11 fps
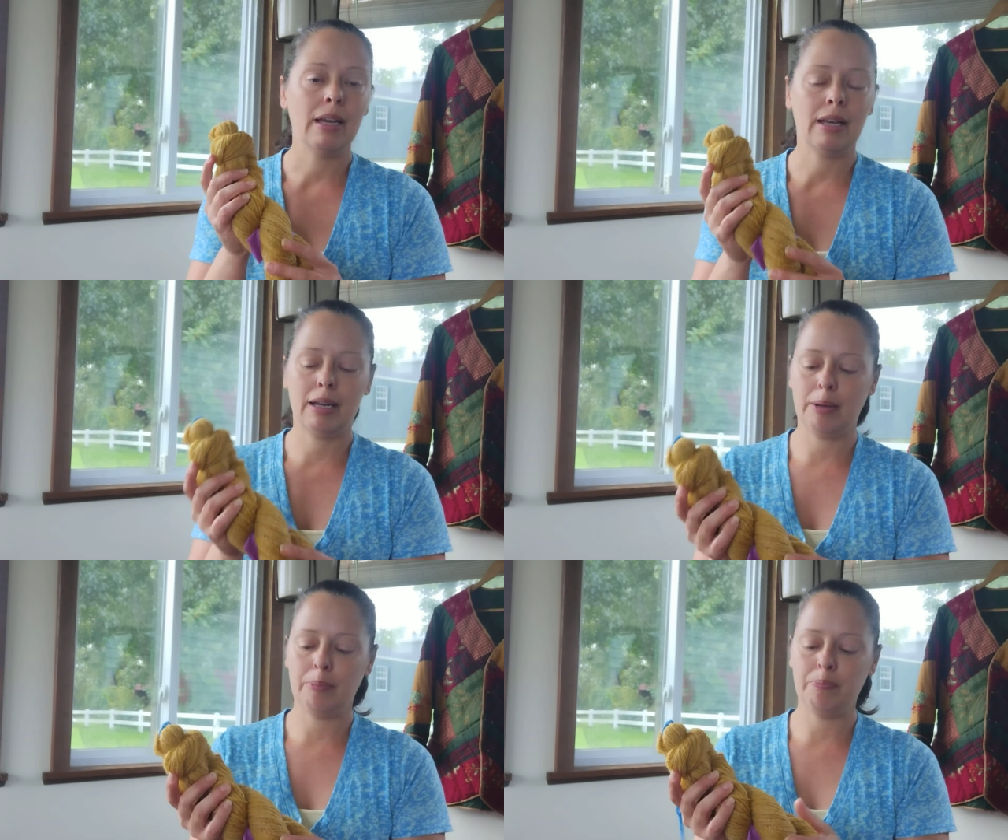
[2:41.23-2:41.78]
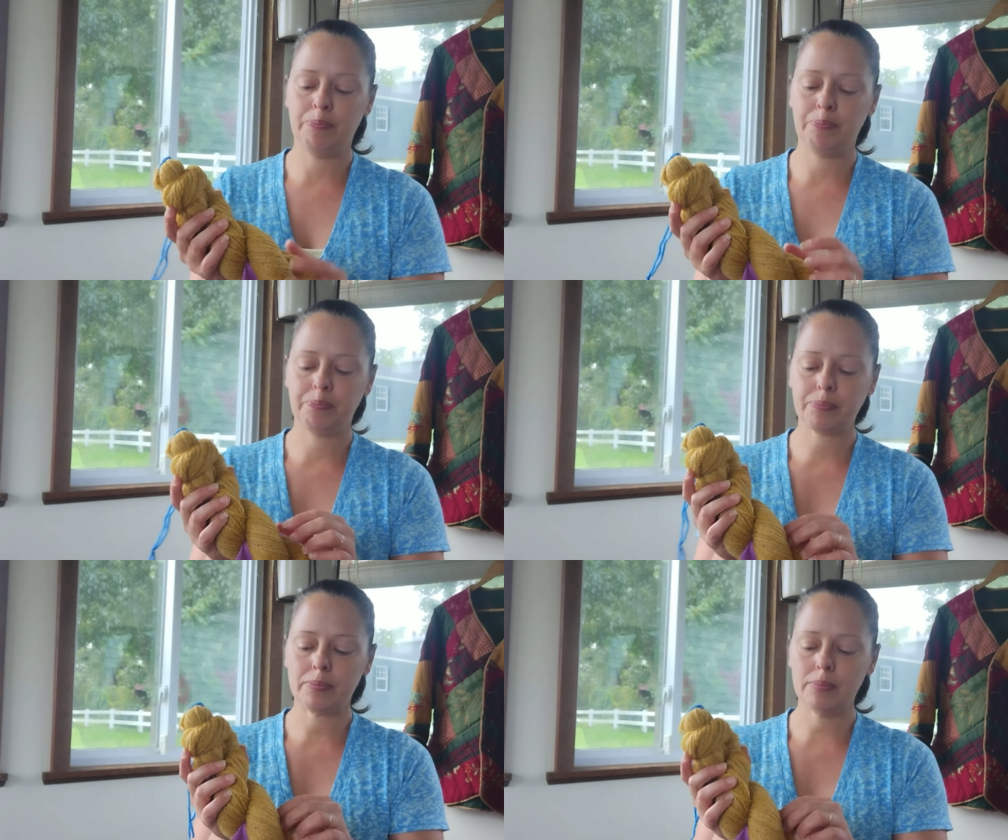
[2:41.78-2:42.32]
And
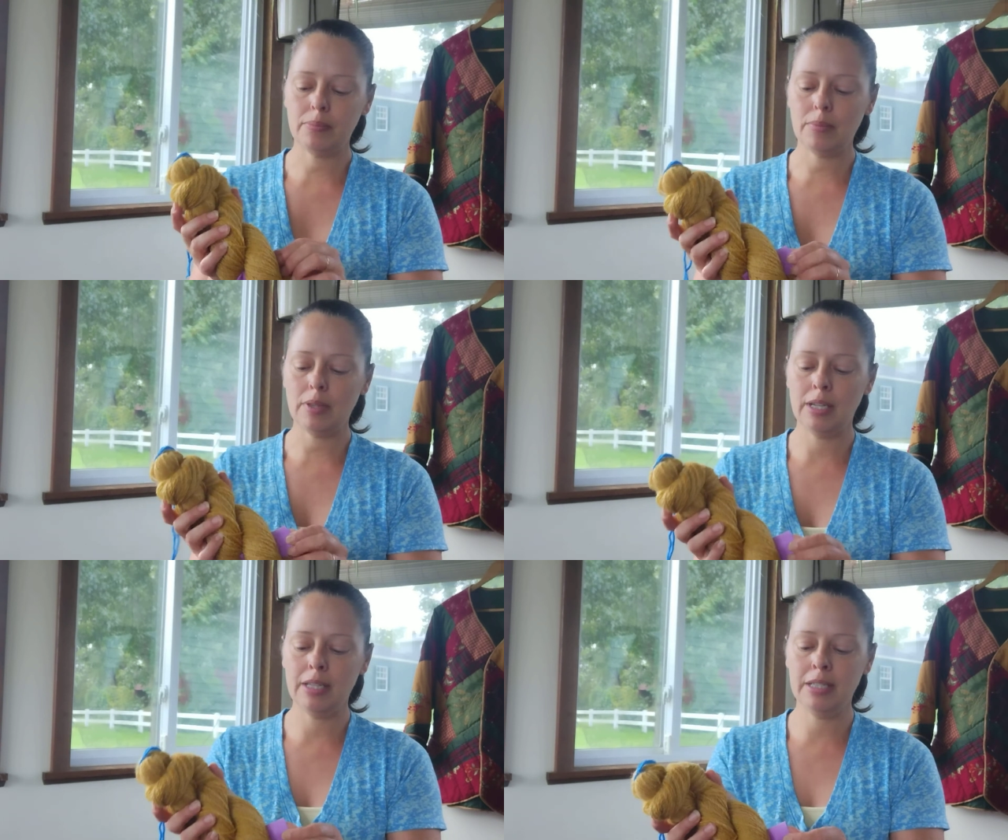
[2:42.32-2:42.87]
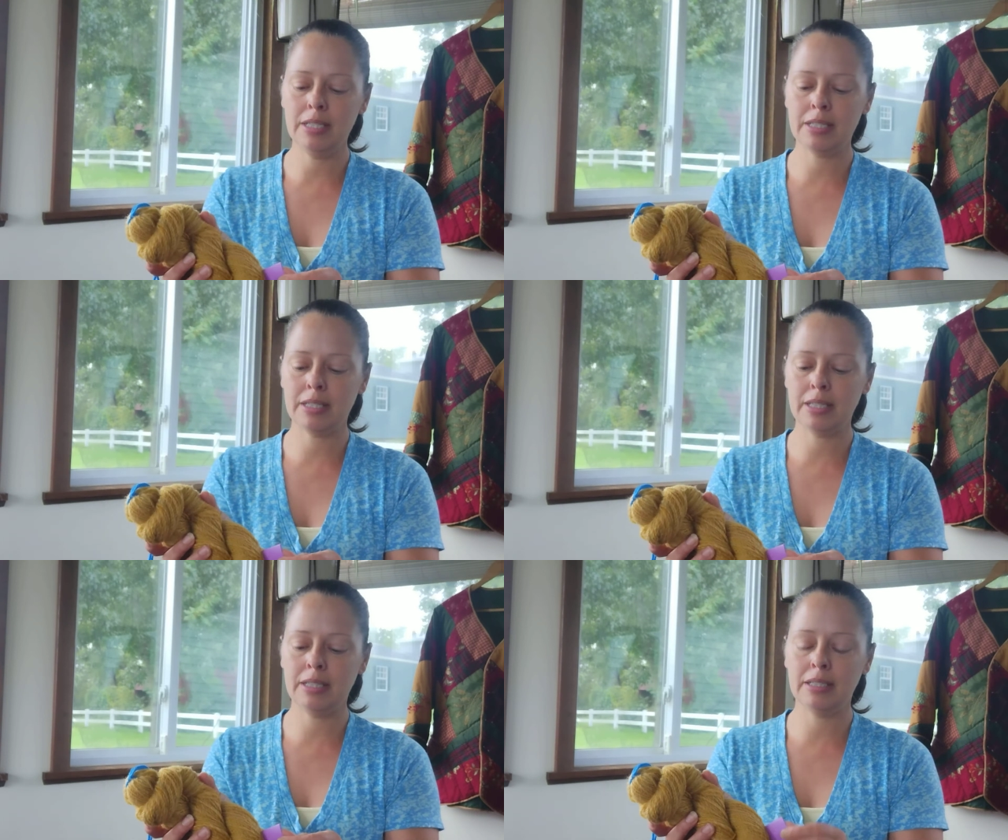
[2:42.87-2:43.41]

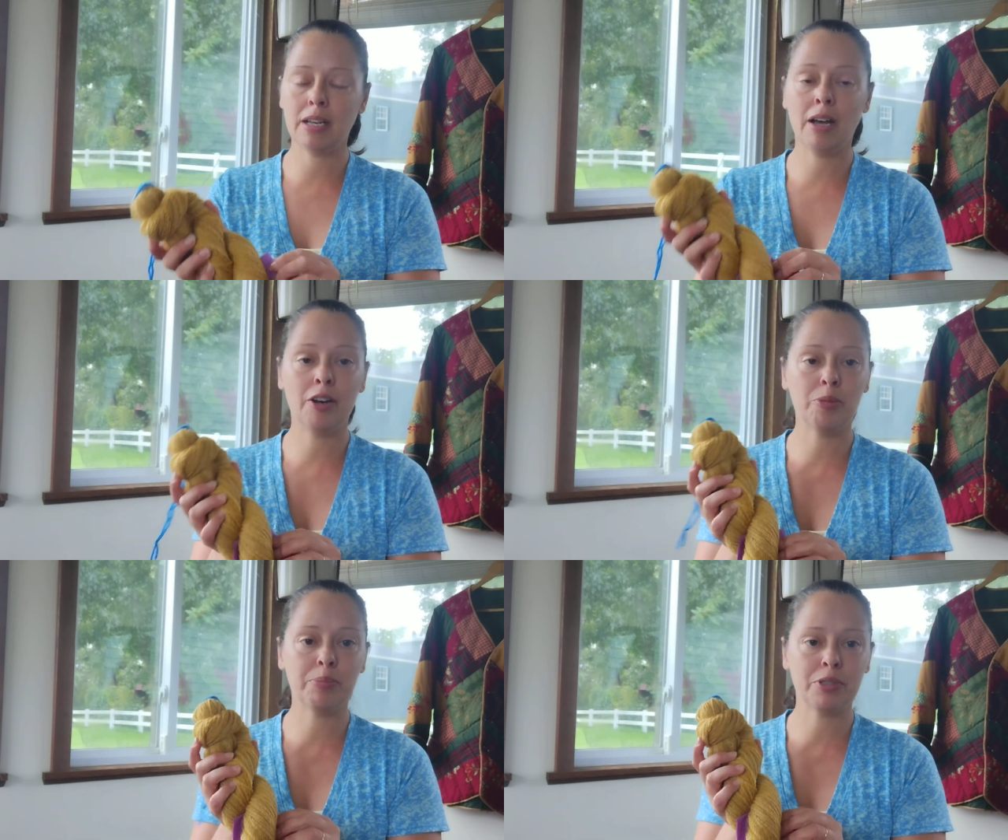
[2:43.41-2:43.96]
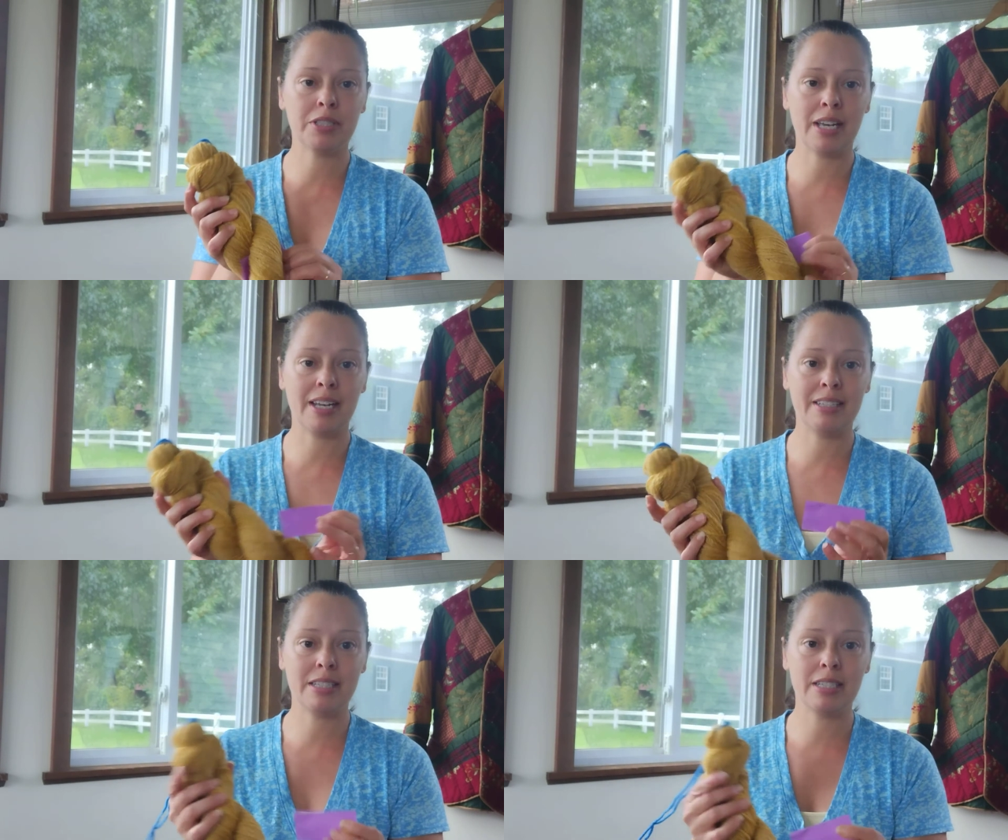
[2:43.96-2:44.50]
this is
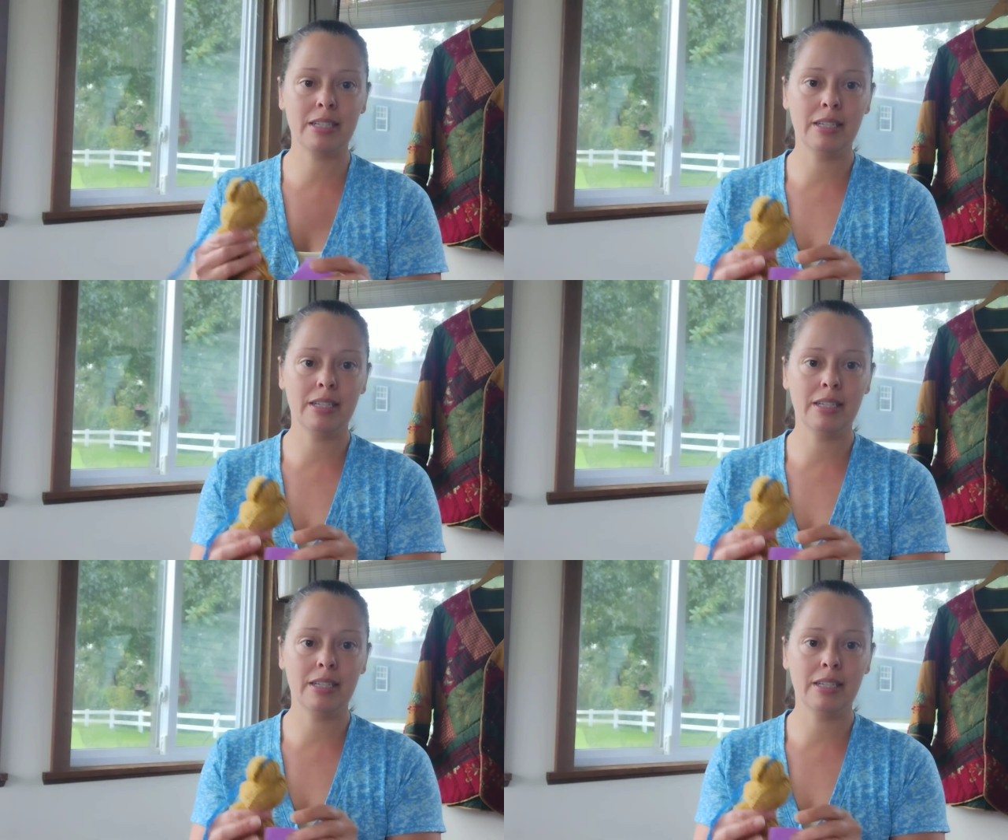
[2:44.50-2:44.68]
100%